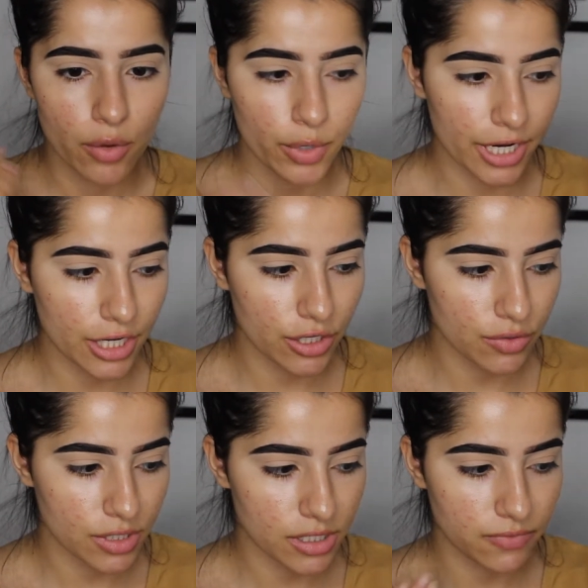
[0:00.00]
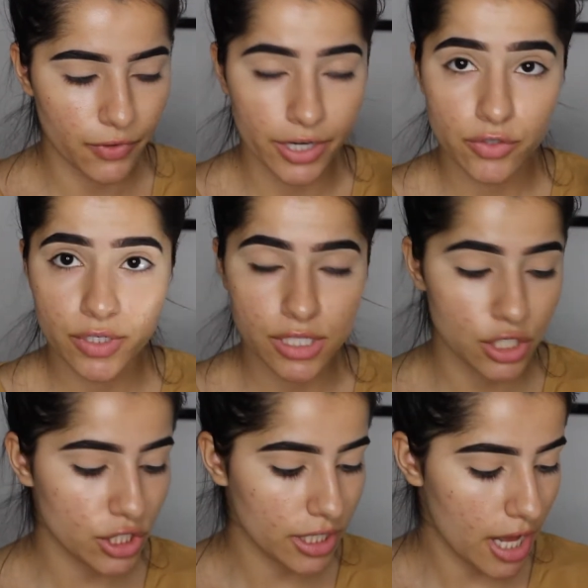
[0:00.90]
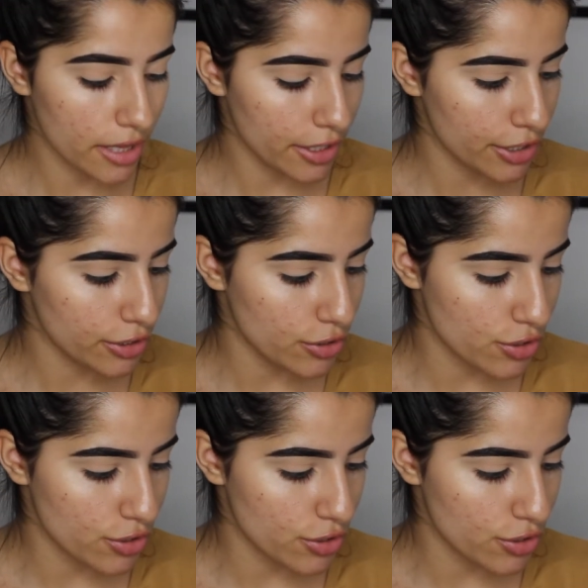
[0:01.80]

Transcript: We're going to use this for our transition colors.